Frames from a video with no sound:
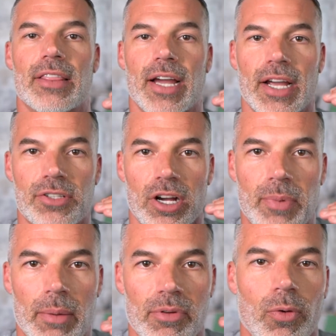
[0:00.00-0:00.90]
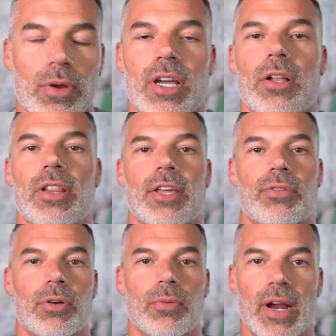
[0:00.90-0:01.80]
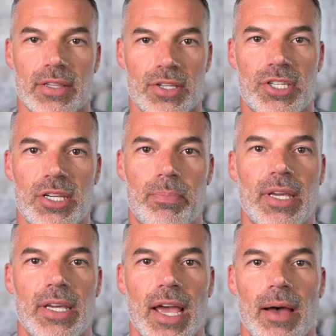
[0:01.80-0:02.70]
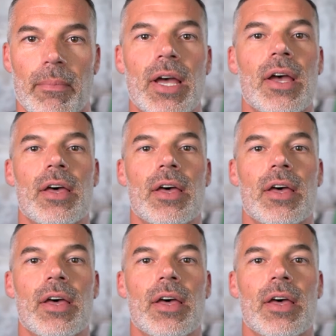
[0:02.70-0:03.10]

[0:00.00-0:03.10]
like I talked about before, the click-through rate, the CPM,